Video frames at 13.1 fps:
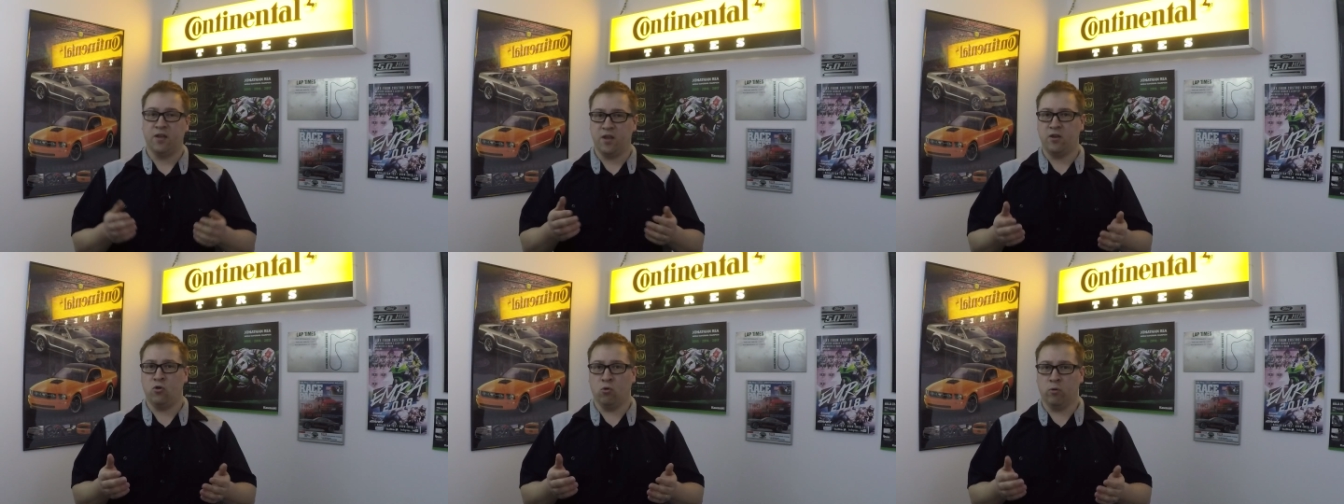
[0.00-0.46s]

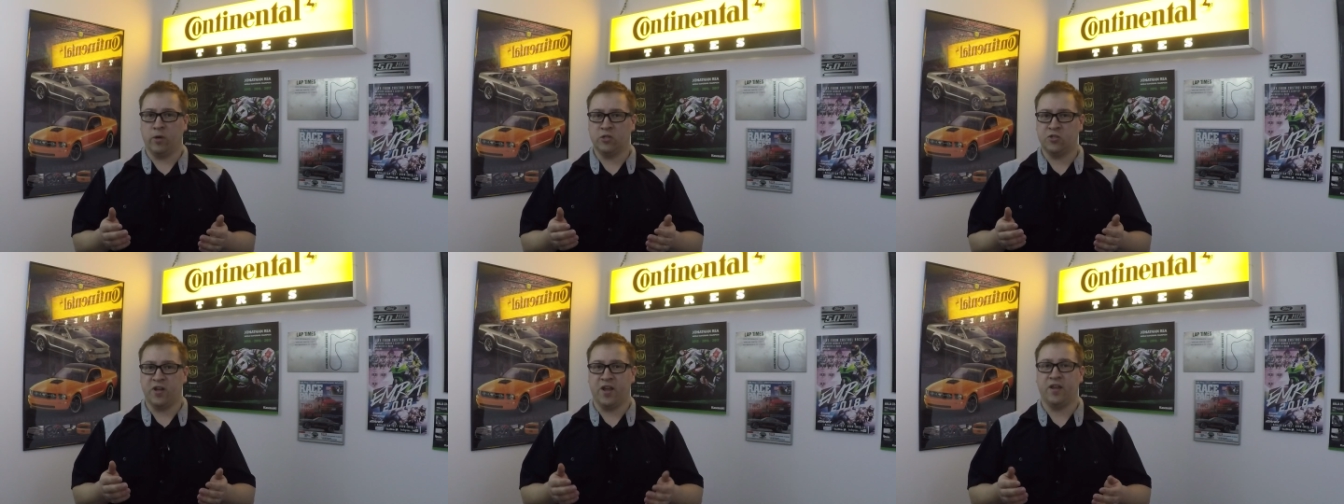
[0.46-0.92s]
in your
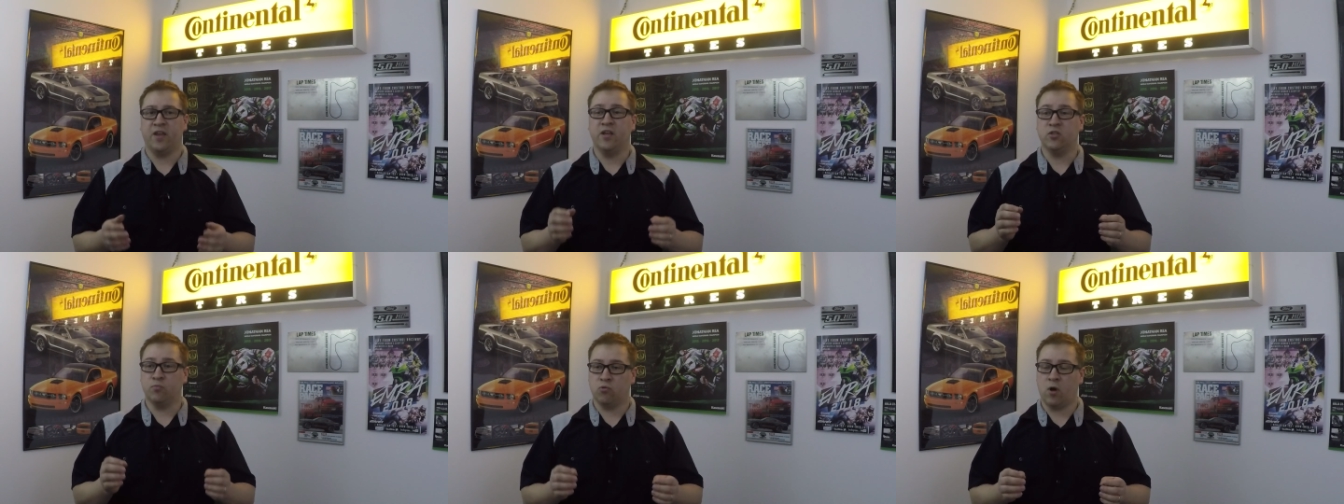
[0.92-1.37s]
Mustang
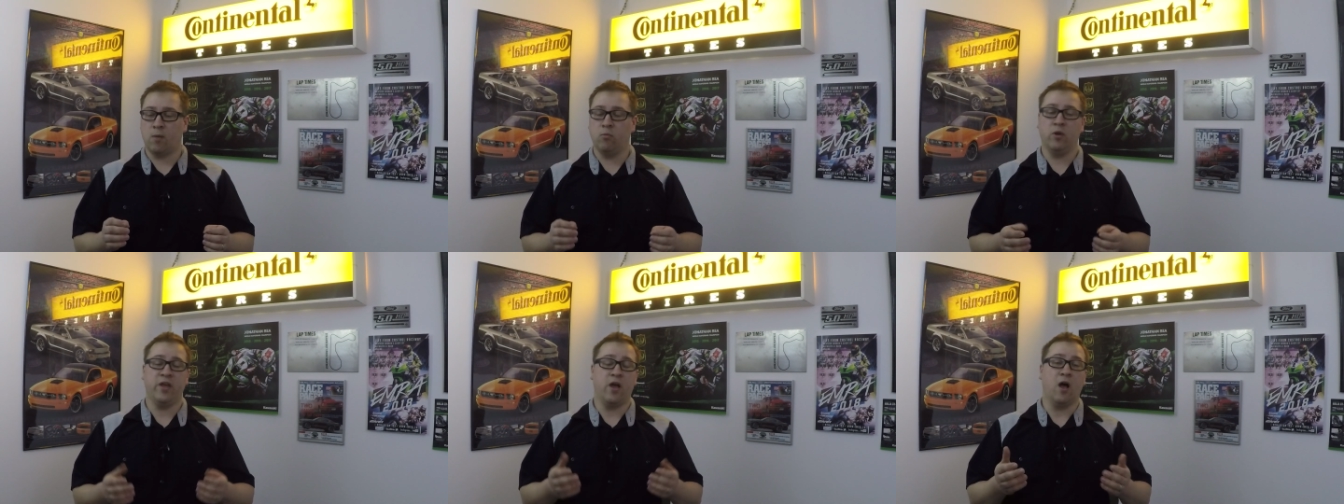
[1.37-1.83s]
is
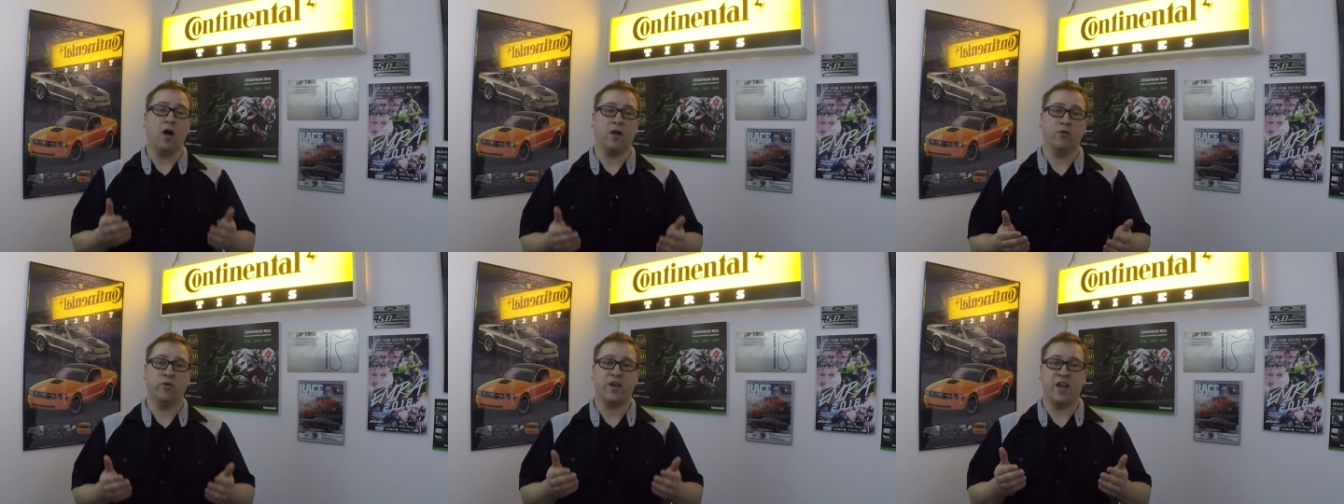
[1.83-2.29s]
probably a
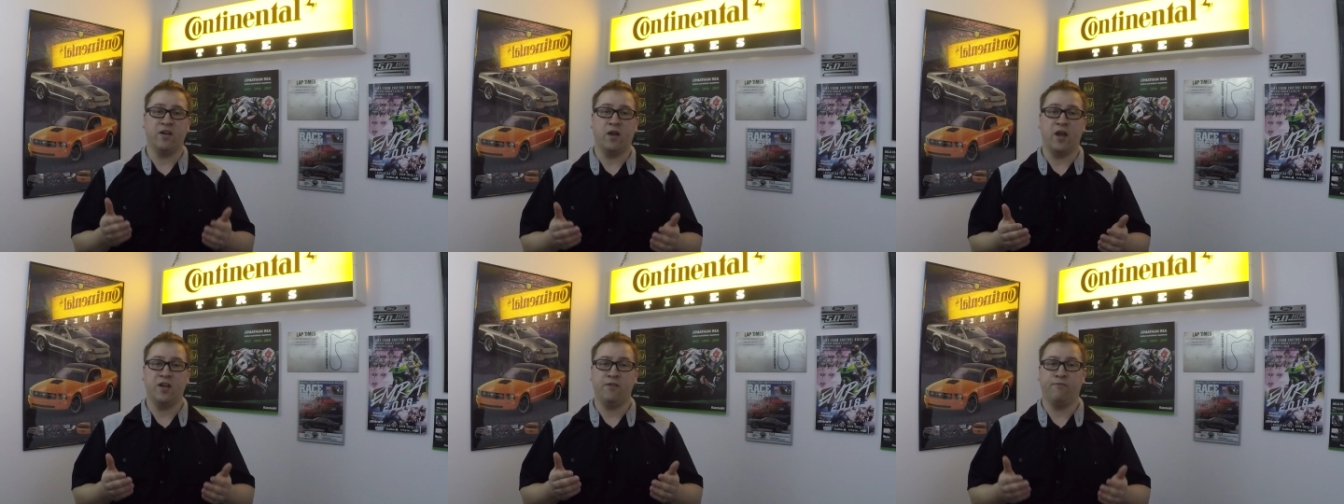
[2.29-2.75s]

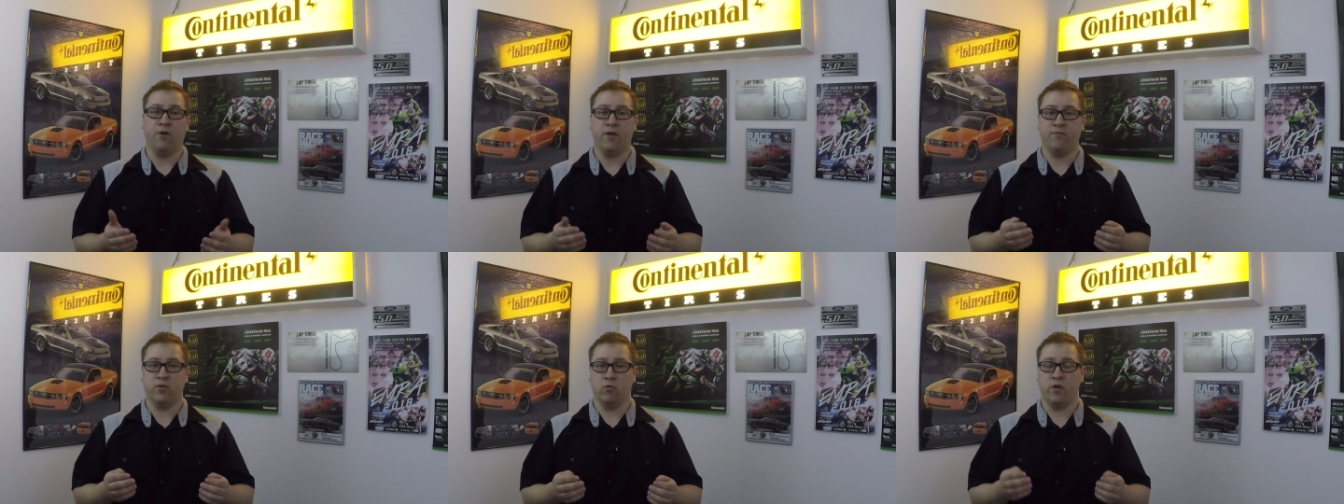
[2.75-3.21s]

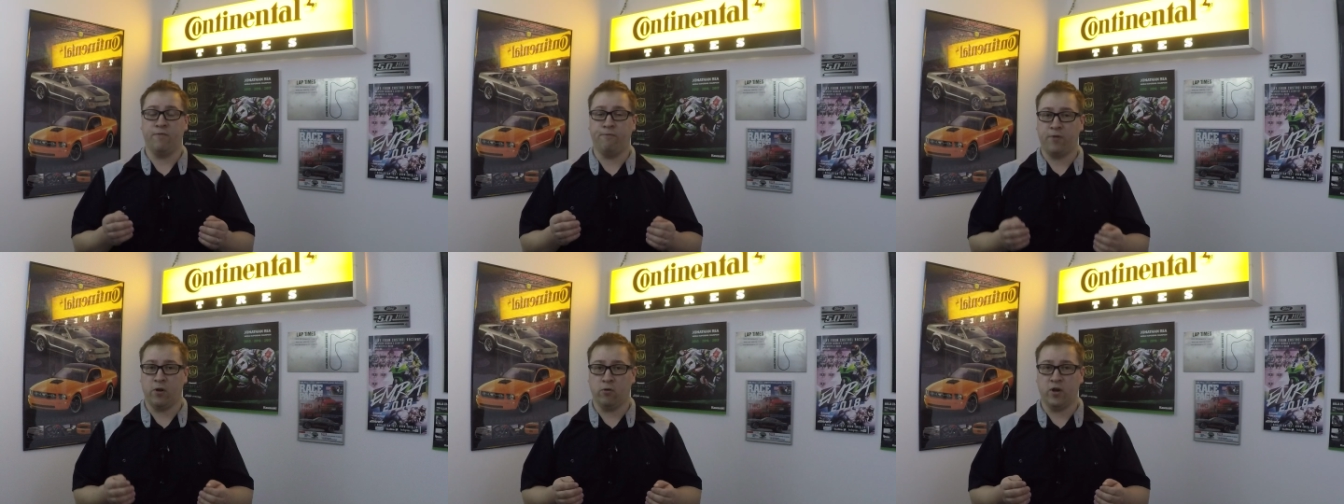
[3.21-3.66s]
195 degree
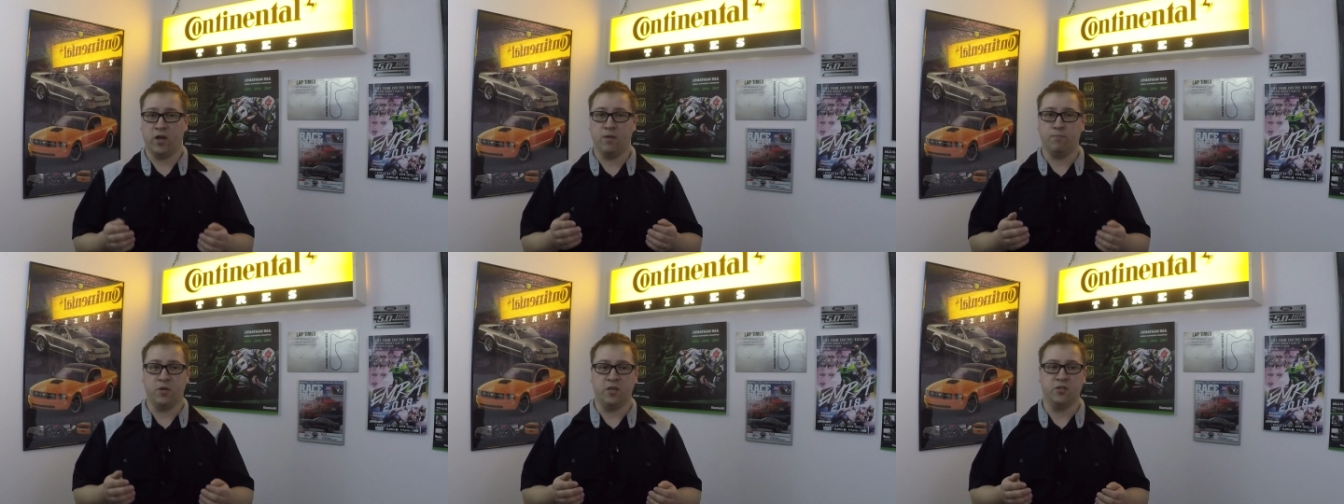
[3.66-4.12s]

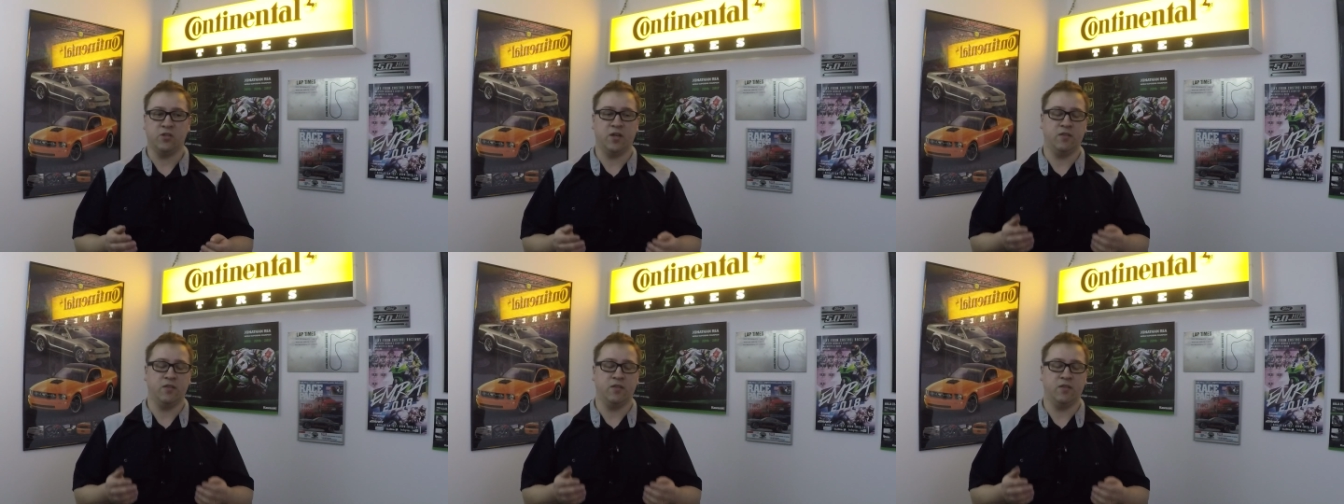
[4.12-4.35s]
Fahrenheit piece,